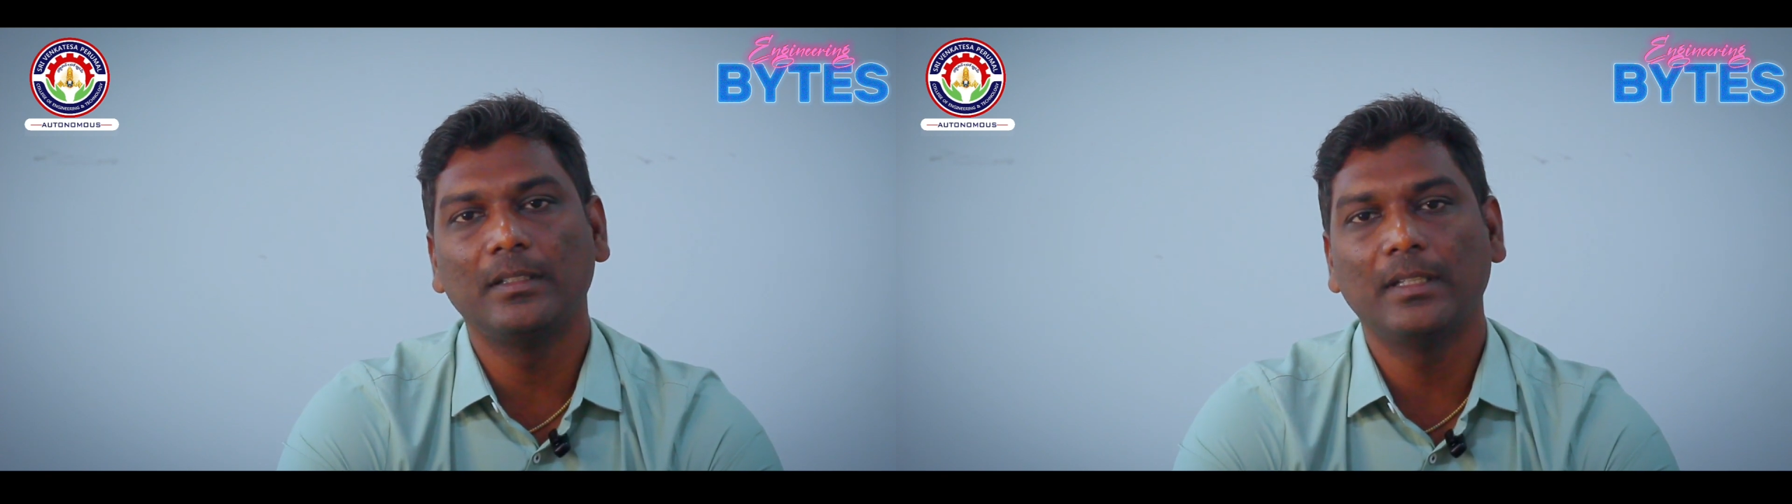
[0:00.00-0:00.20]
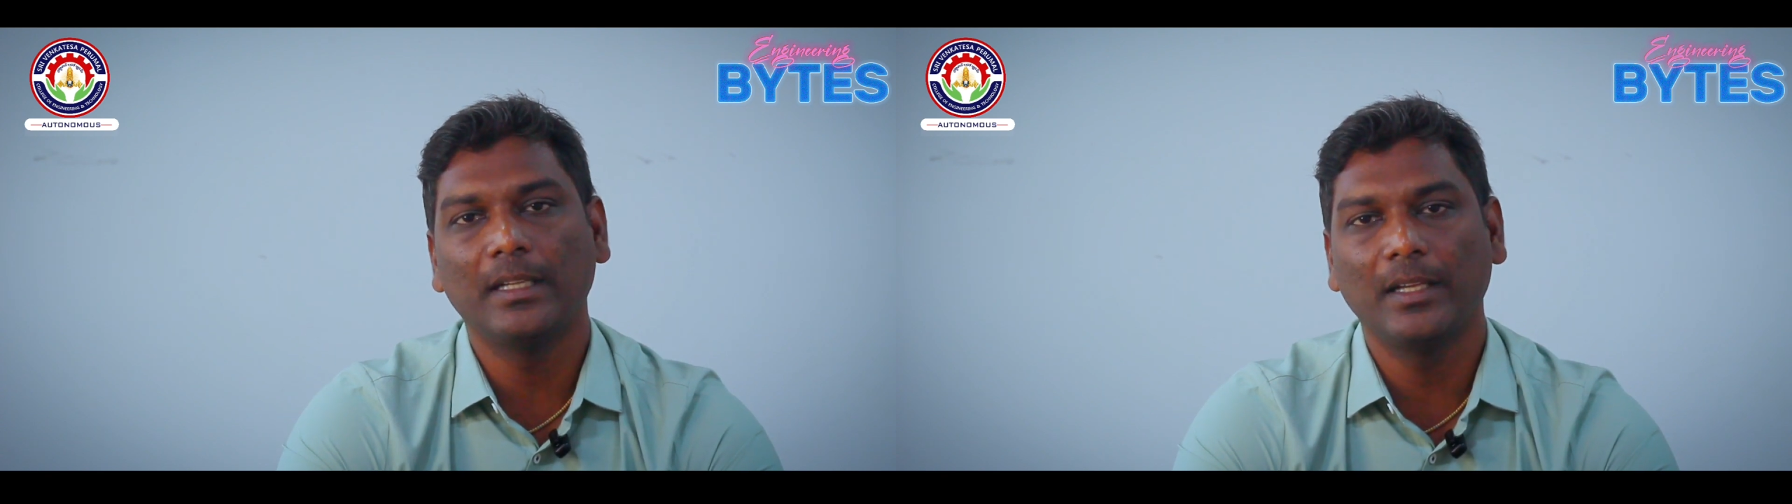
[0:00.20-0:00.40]

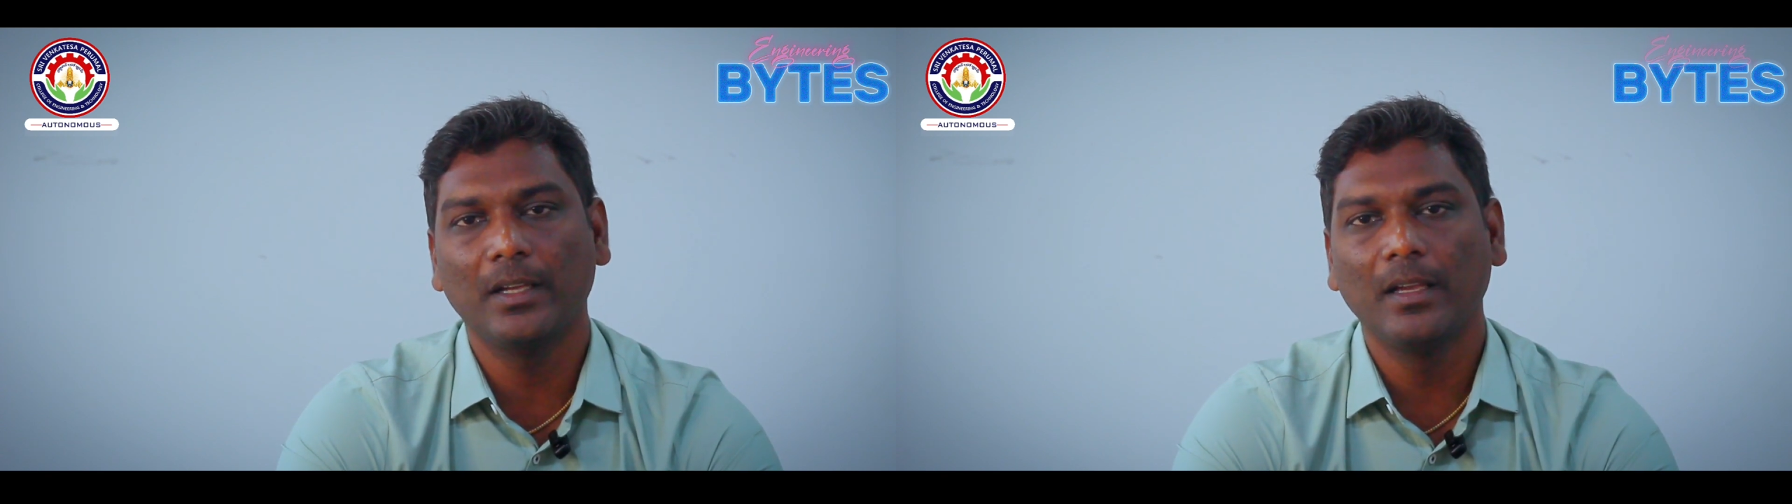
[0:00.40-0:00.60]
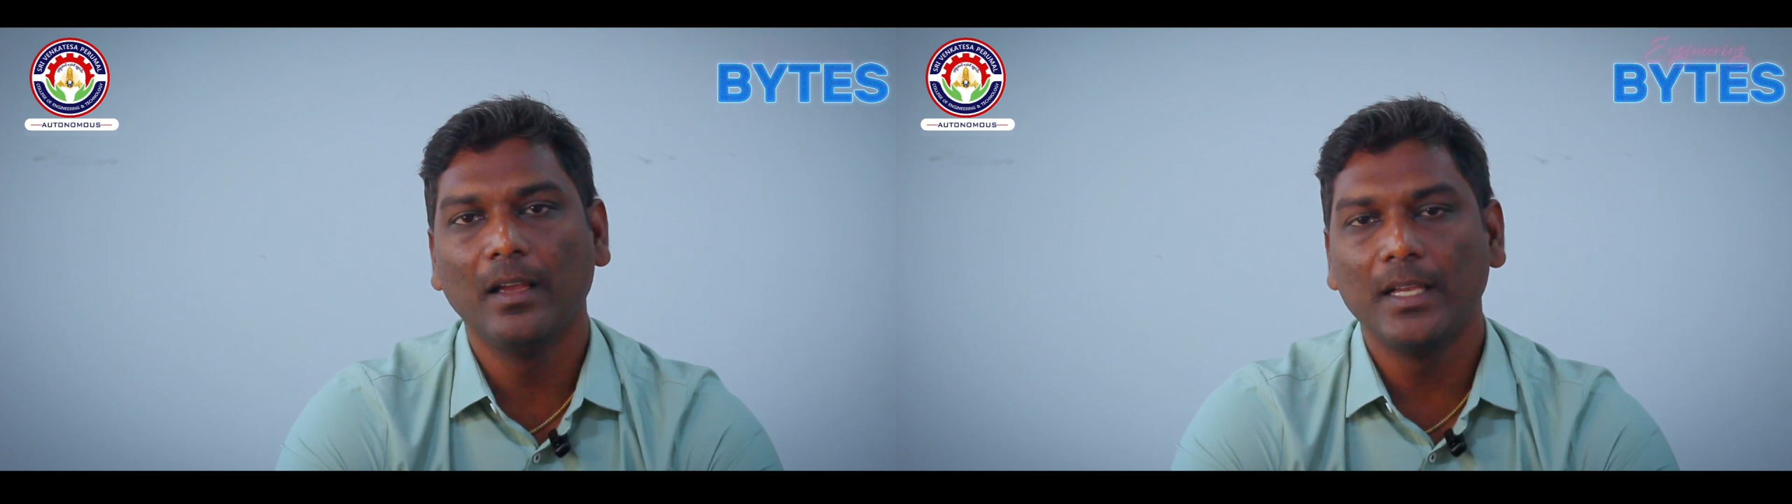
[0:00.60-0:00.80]

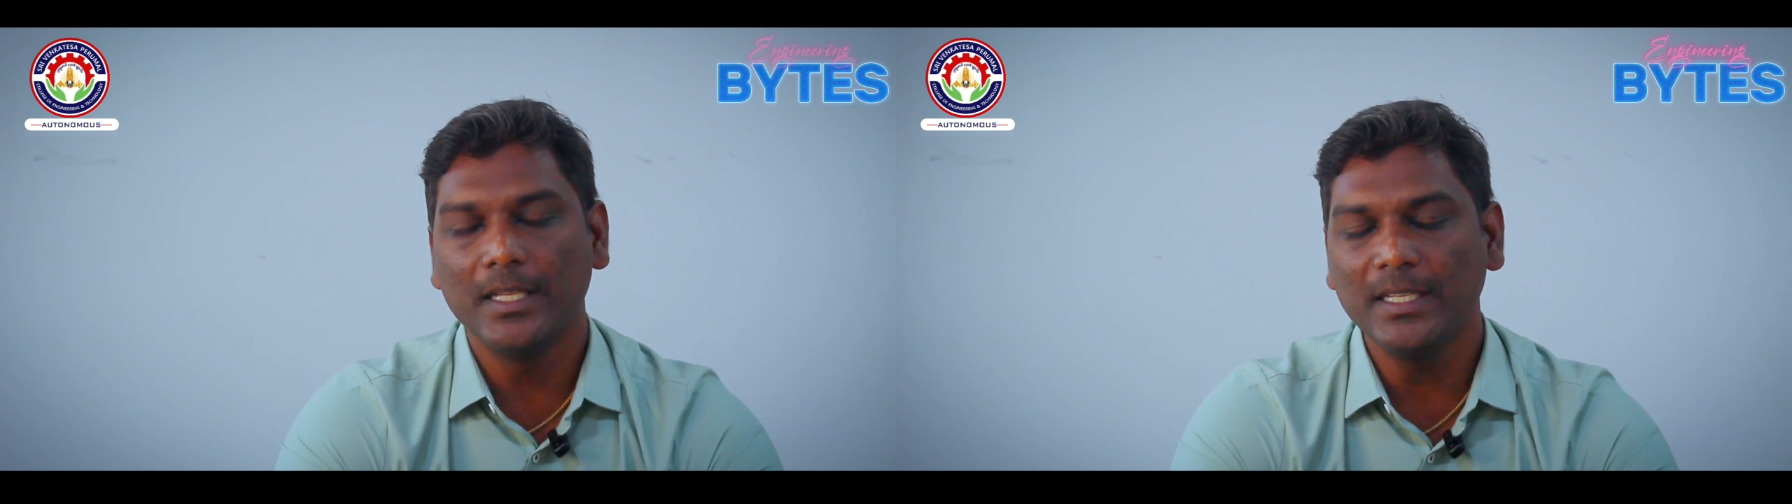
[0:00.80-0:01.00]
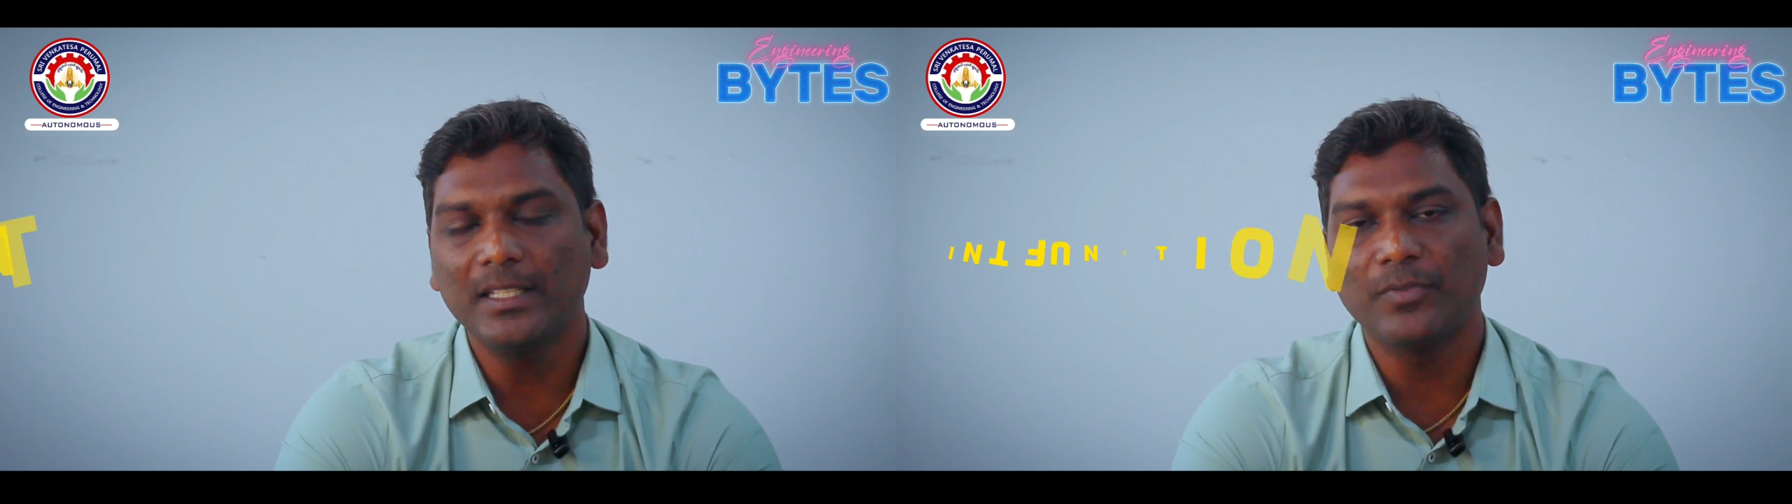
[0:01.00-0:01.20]
a
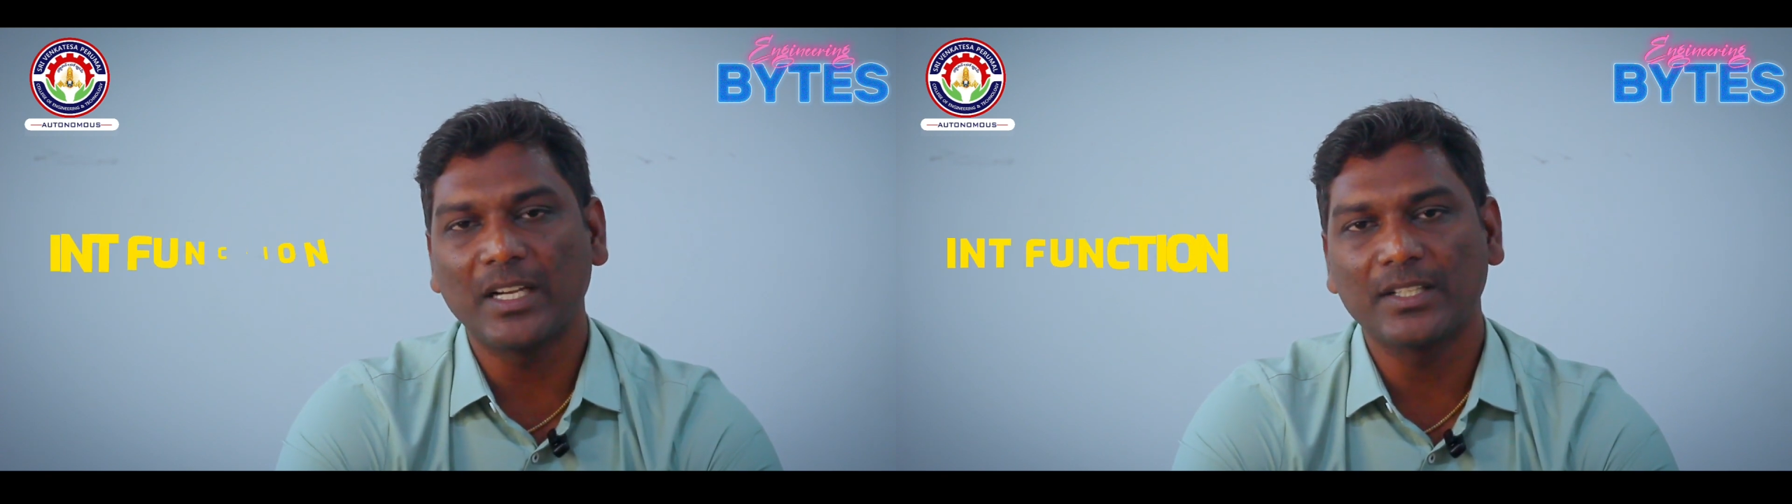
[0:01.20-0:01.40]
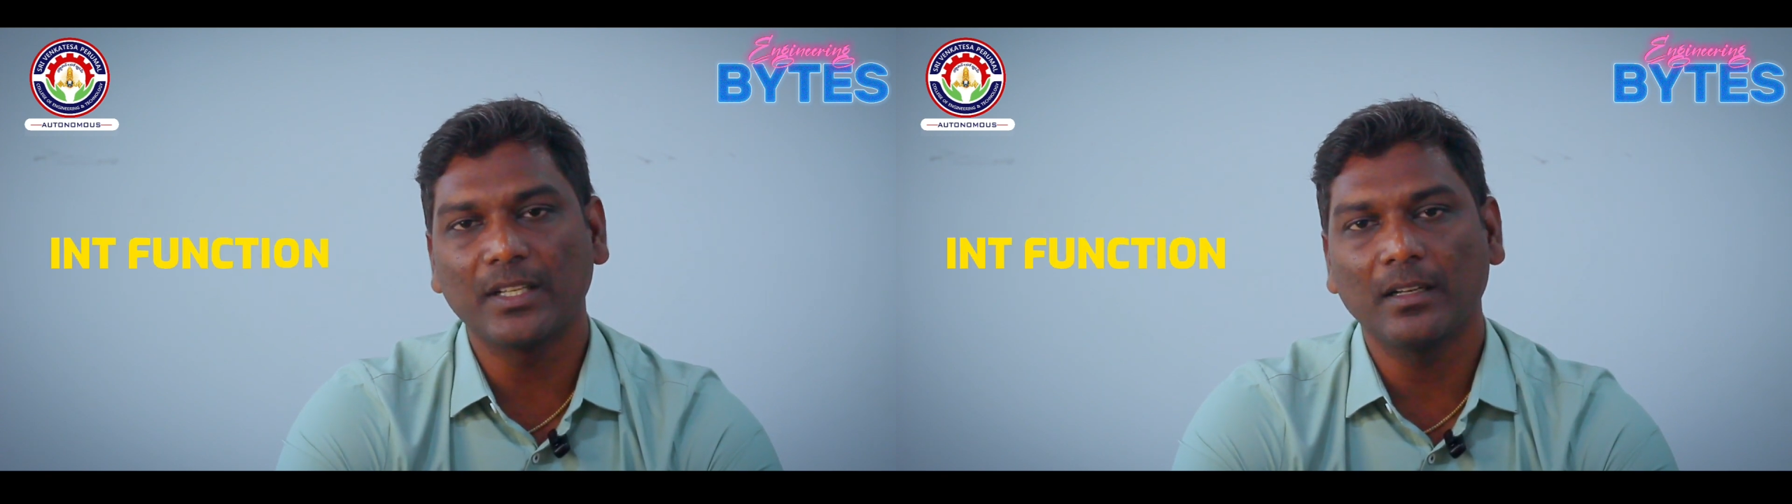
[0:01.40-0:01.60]
int
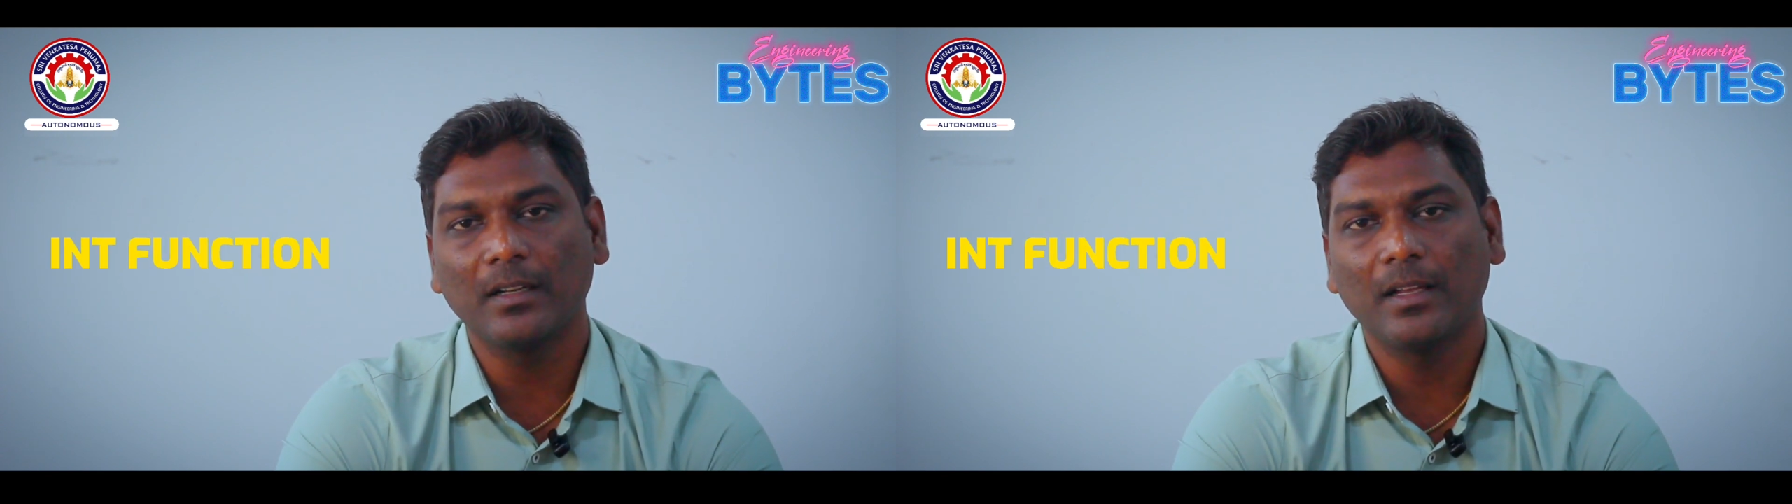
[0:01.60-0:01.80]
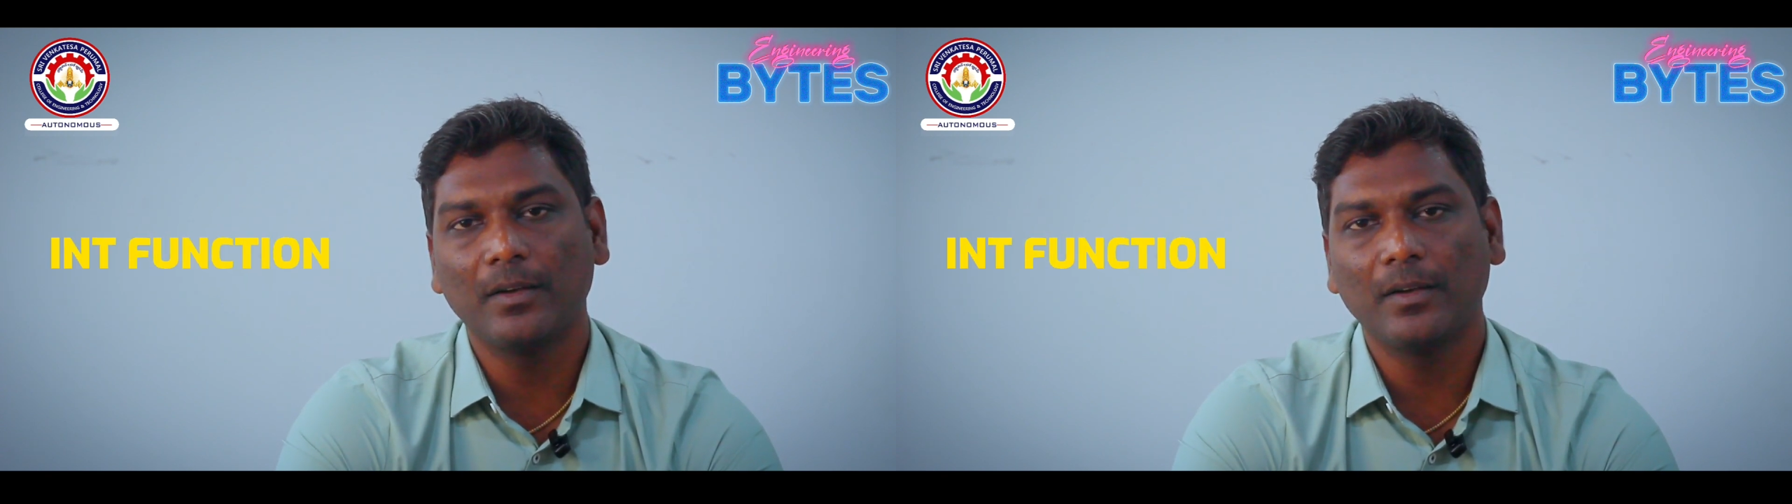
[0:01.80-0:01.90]
function